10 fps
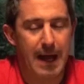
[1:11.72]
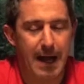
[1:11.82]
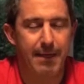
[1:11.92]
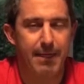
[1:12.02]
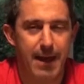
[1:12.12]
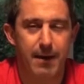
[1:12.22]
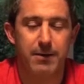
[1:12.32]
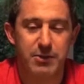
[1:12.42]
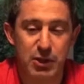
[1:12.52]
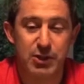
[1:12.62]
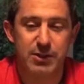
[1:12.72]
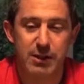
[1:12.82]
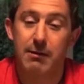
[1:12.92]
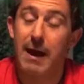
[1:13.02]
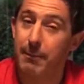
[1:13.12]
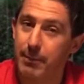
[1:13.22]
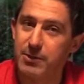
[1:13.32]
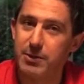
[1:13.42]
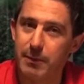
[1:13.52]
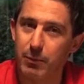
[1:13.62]
And then I just so
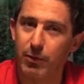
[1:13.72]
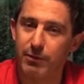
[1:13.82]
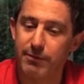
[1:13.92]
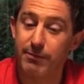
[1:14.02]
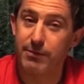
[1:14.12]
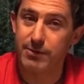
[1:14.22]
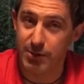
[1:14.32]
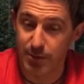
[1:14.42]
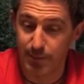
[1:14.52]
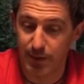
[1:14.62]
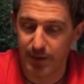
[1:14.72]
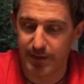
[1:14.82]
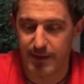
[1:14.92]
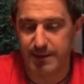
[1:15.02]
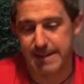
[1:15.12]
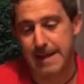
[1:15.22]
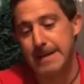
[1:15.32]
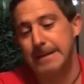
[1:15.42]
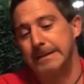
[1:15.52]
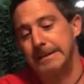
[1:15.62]
happened to be wandering through the supermarket the other
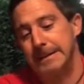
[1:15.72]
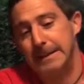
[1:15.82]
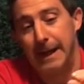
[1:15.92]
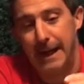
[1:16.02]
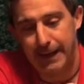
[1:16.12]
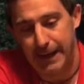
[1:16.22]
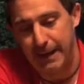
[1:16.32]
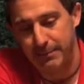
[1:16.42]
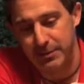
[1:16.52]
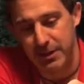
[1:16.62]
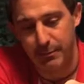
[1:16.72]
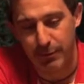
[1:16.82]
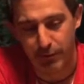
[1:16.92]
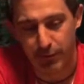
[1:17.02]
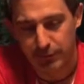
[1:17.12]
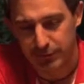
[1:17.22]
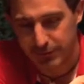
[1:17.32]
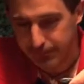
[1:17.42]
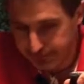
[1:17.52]
day, and I happened to come across,